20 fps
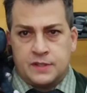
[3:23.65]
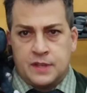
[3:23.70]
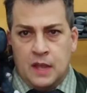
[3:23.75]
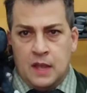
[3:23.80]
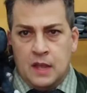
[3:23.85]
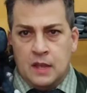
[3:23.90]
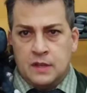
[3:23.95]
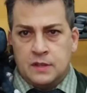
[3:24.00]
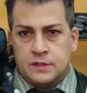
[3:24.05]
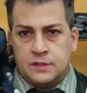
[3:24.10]

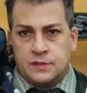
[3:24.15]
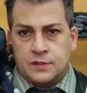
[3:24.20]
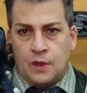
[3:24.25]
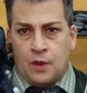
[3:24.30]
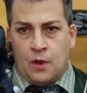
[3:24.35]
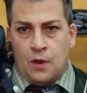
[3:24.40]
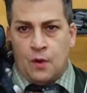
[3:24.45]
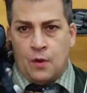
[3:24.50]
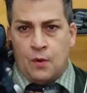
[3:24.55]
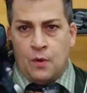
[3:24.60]

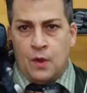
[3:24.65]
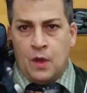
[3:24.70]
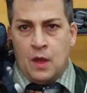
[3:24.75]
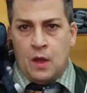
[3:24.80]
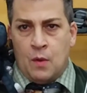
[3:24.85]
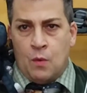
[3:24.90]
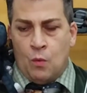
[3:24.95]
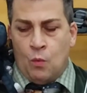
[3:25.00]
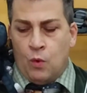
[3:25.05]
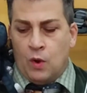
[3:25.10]
So
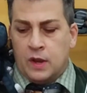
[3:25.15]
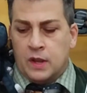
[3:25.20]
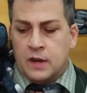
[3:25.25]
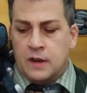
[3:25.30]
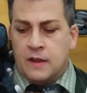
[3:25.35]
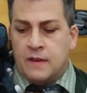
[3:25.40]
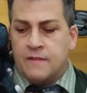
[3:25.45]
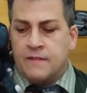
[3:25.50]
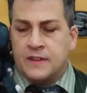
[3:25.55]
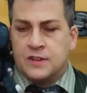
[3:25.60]
we're going to
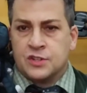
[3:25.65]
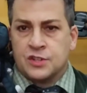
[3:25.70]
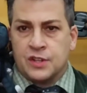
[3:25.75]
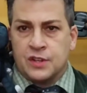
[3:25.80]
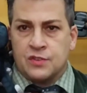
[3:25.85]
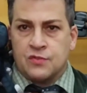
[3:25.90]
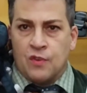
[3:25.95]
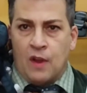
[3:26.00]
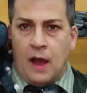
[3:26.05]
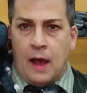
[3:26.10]
eventually
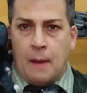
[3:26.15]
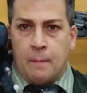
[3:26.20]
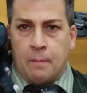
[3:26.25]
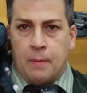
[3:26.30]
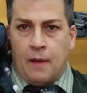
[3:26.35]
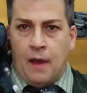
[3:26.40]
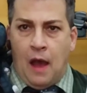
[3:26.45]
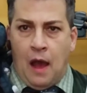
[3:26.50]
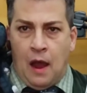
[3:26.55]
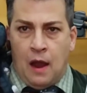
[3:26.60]
drop
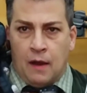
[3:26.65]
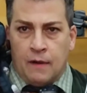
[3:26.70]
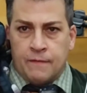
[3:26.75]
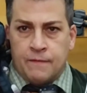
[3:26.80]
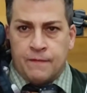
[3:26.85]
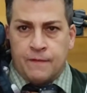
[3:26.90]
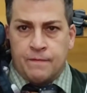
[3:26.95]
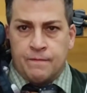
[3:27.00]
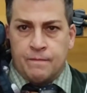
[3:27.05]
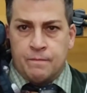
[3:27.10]
our
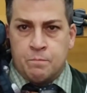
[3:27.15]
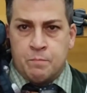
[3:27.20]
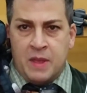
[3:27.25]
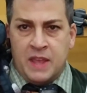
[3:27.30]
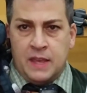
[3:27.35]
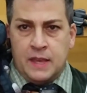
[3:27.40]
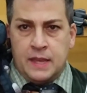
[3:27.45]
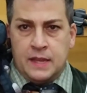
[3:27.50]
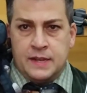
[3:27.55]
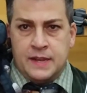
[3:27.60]
pinky
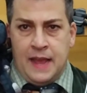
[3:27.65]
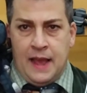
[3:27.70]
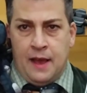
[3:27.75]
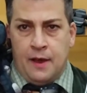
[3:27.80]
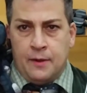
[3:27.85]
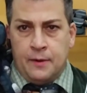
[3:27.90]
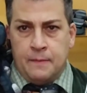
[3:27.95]
down,